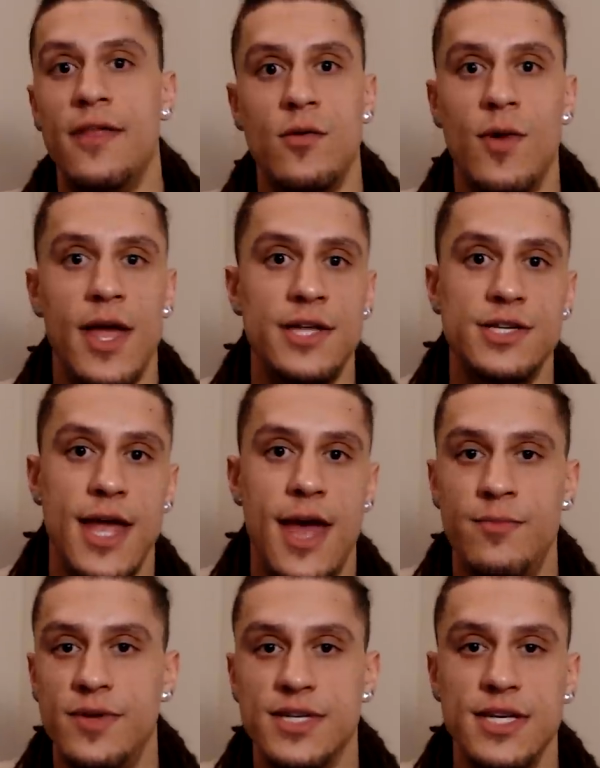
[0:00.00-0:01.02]
the wage
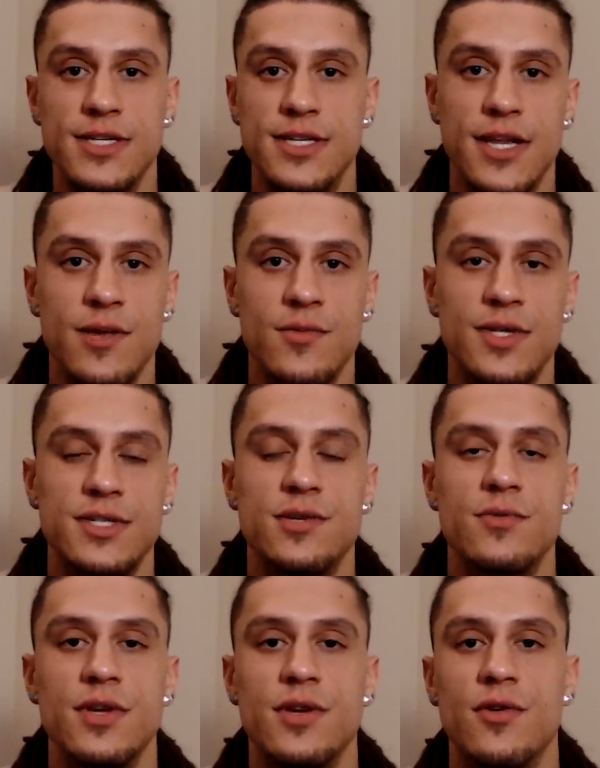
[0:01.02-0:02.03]
gap is continuing
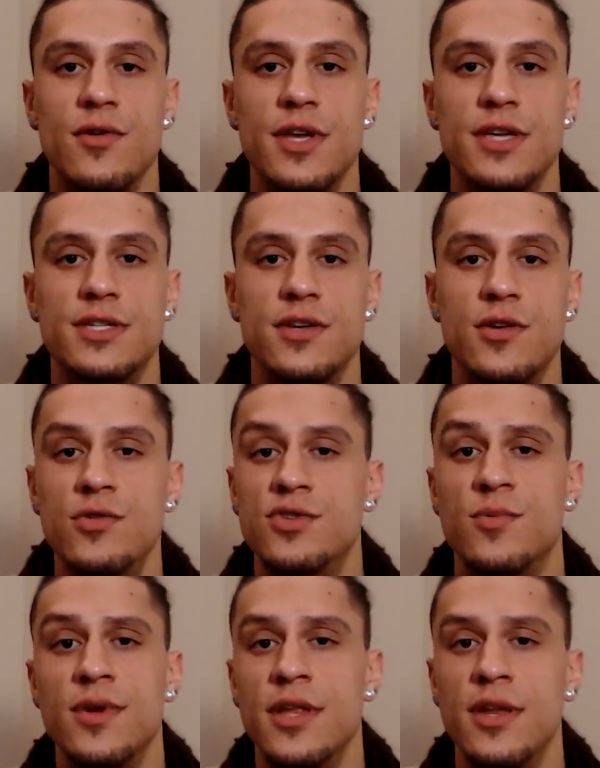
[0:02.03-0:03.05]
to increase and who's
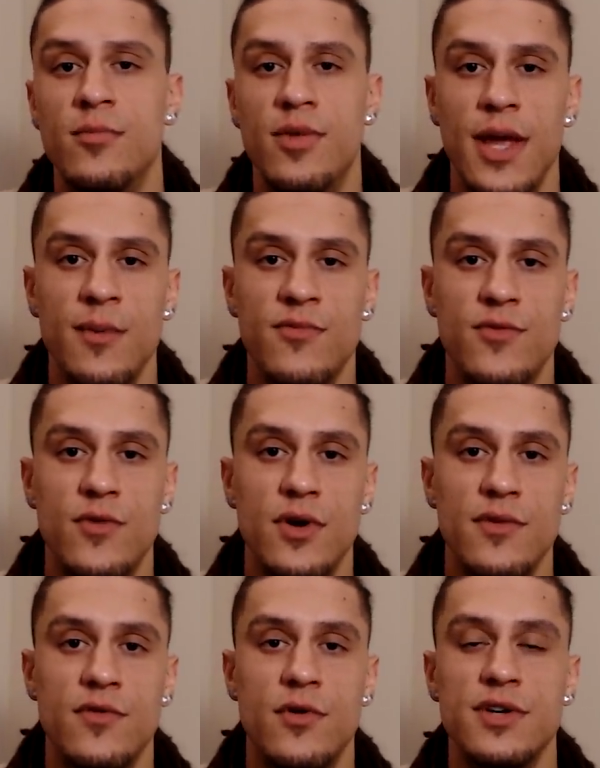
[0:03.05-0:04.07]
really to blame for it,
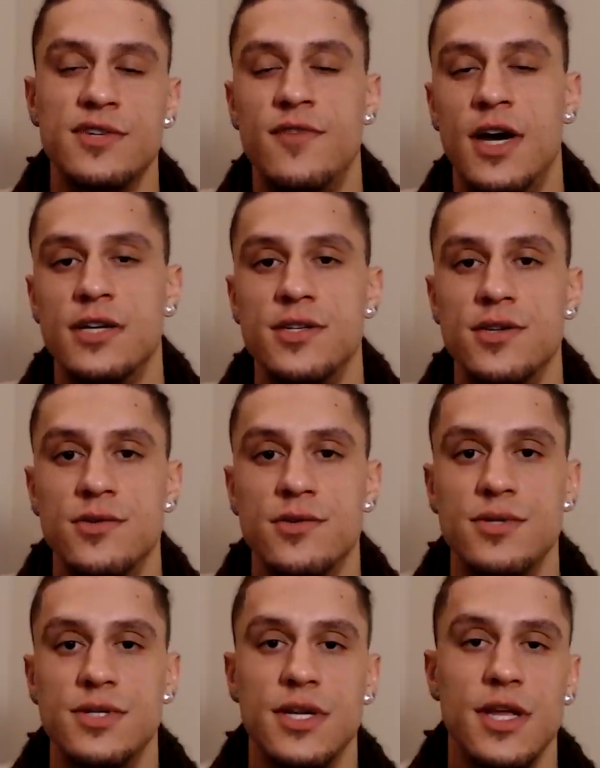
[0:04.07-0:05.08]
of course, Fox
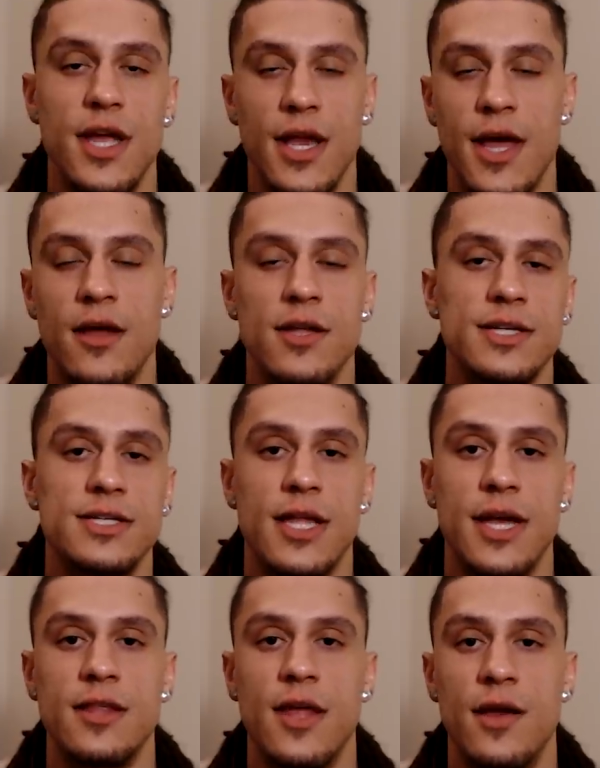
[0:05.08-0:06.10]
News and again, outlets
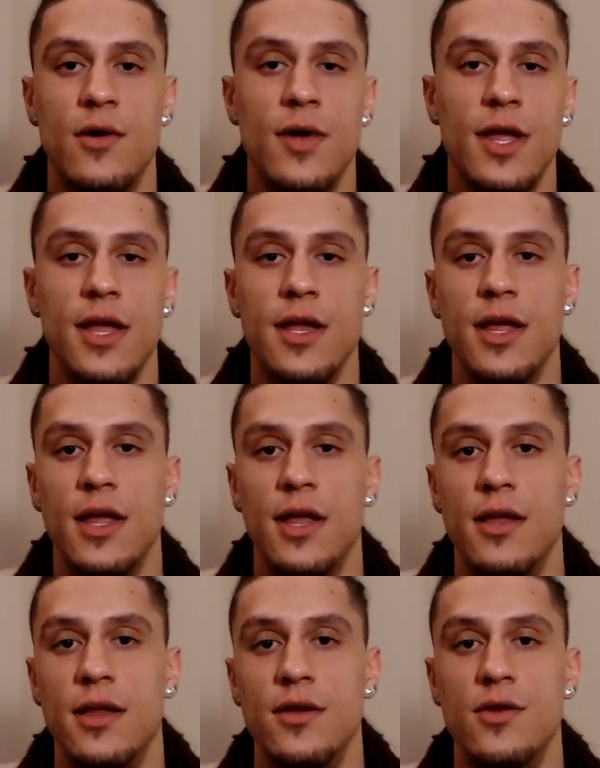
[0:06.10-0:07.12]
like that, OANN
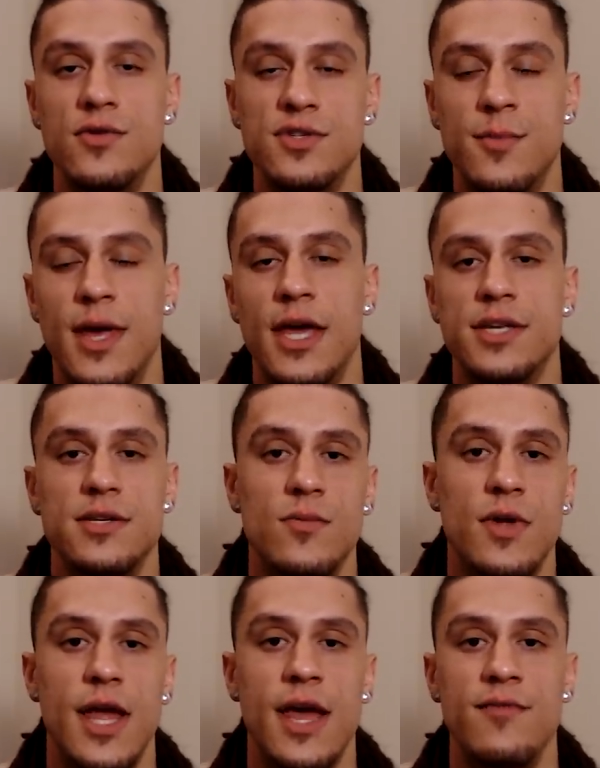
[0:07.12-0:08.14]
and Newsmax and
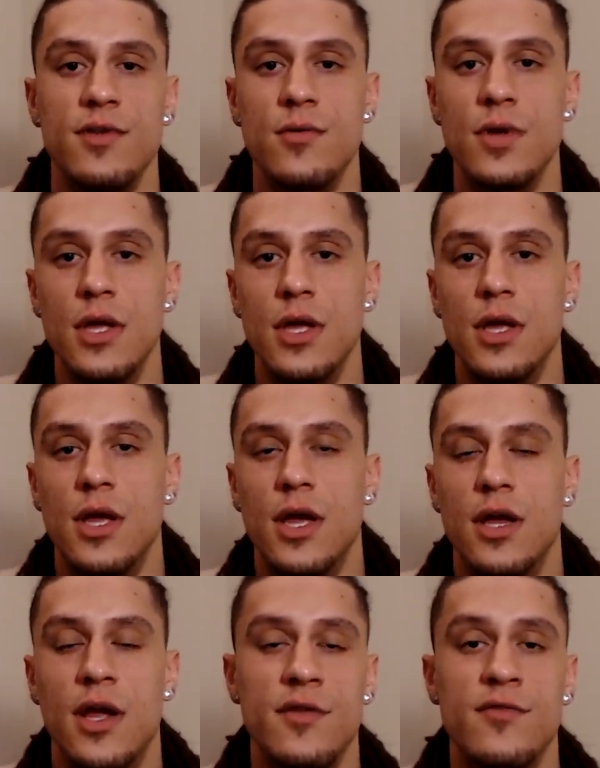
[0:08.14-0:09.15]
what have you,
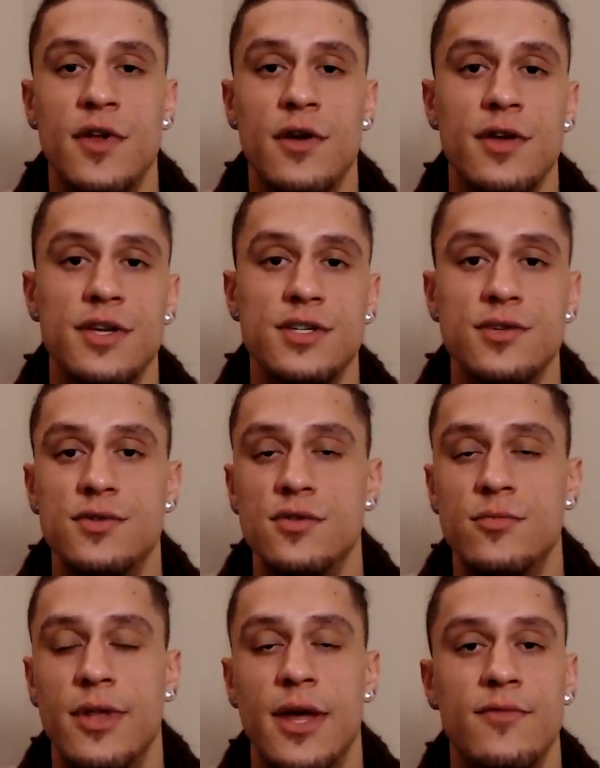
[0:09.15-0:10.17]
and other various
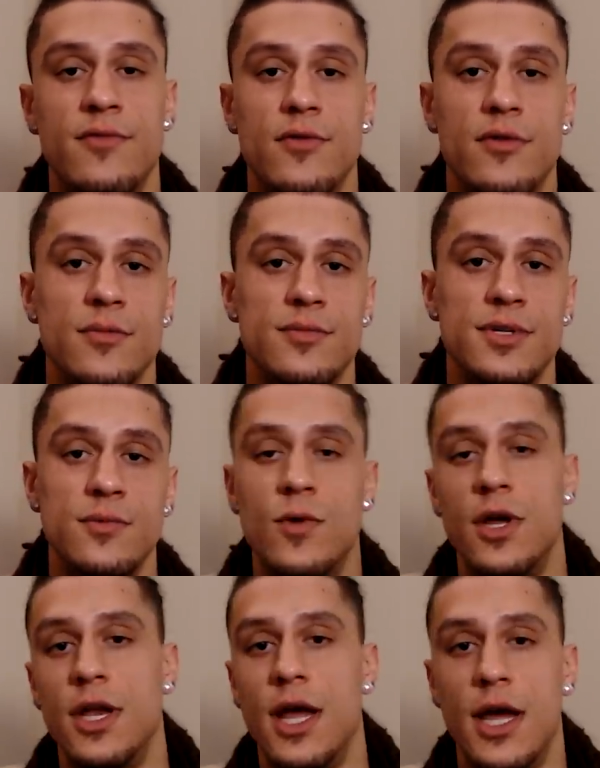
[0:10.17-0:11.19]
YouTube platforms and
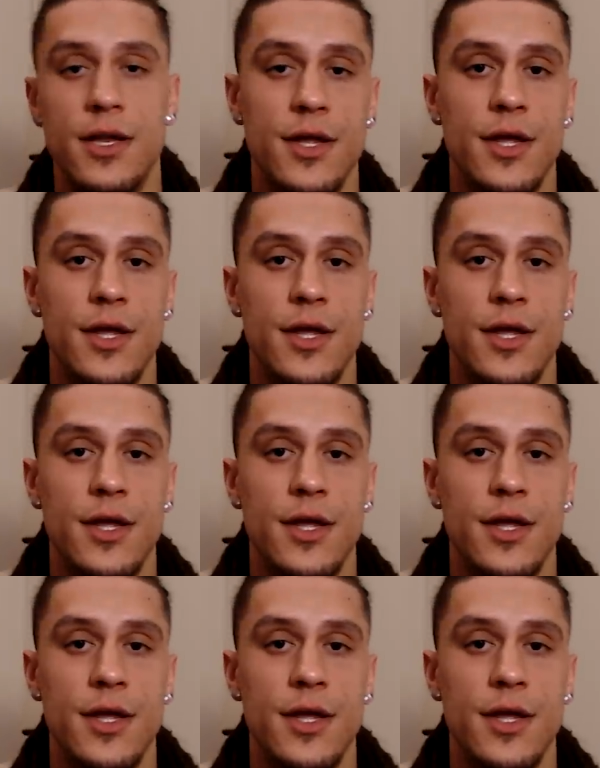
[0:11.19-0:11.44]
whatnot.